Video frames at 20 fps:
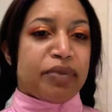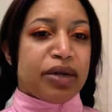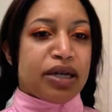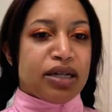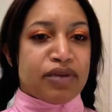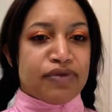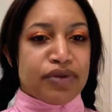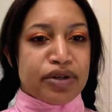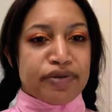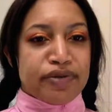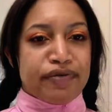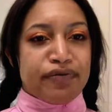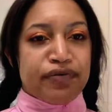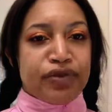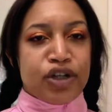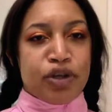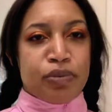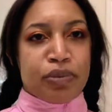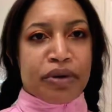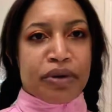because of his
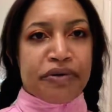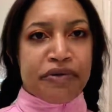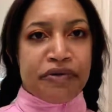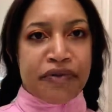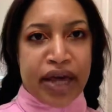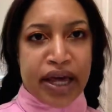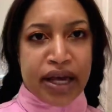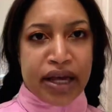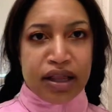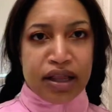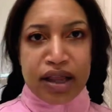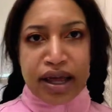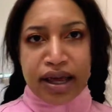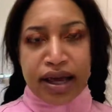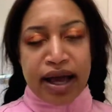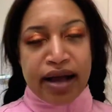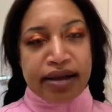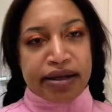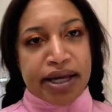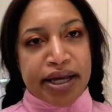super fake
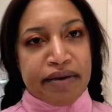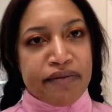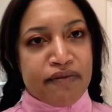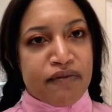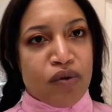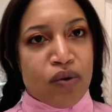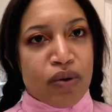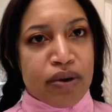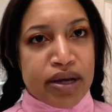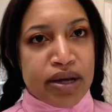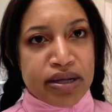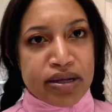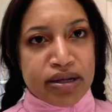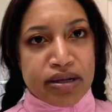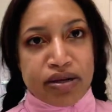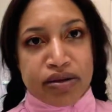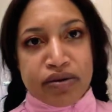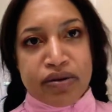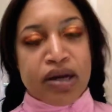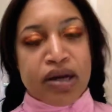like LA voice
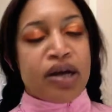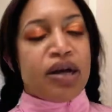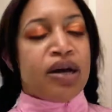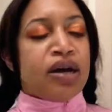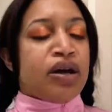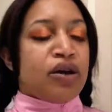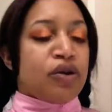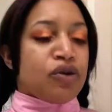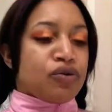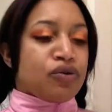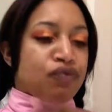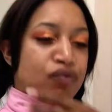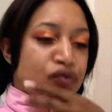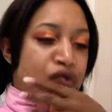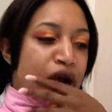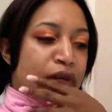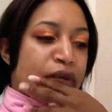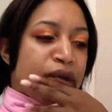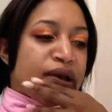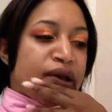and
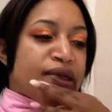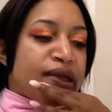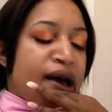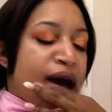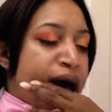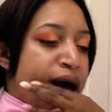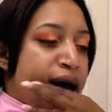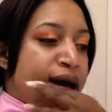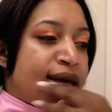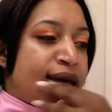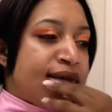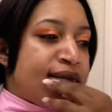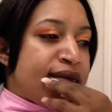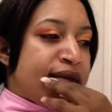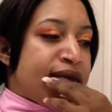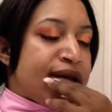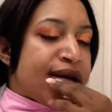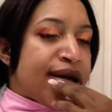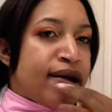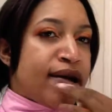crap like that. The
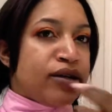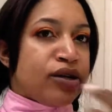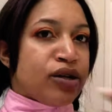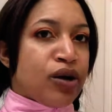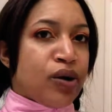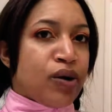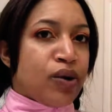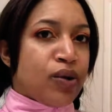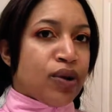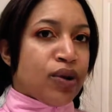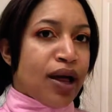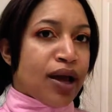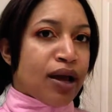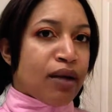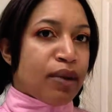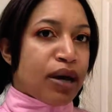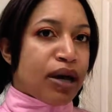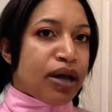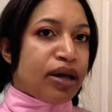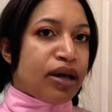thing I don't like
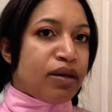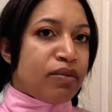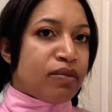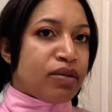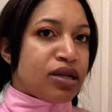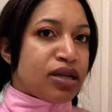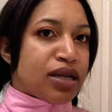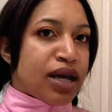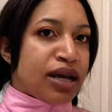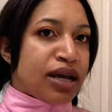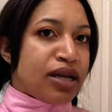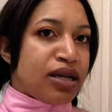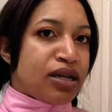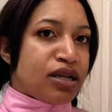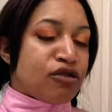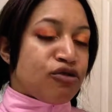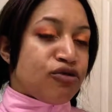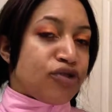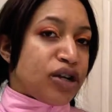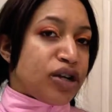about him is that he
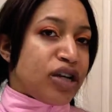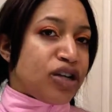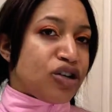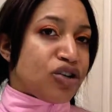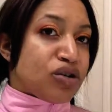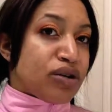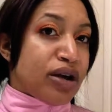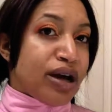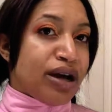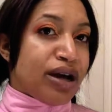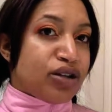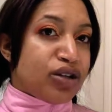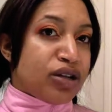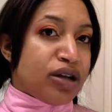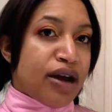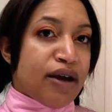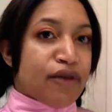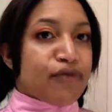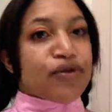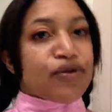is freaking trash
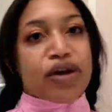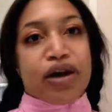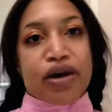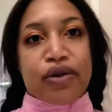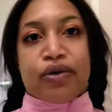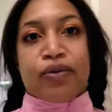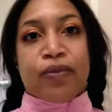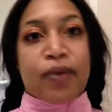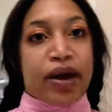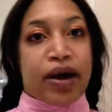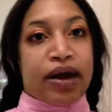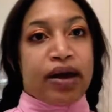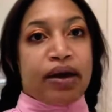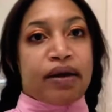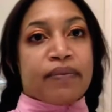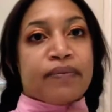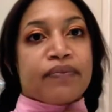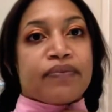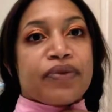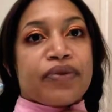in every other
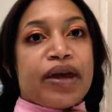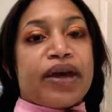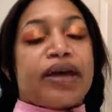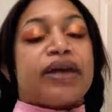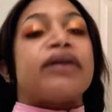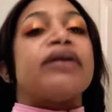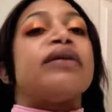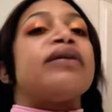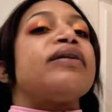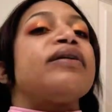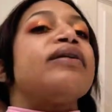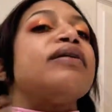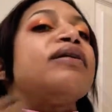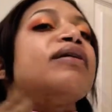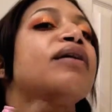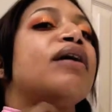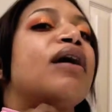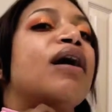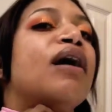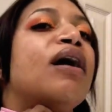way. Like,
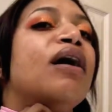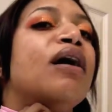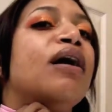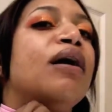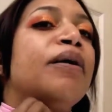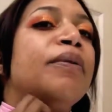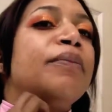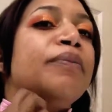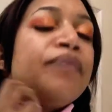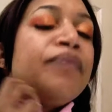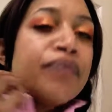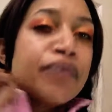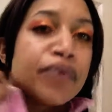let's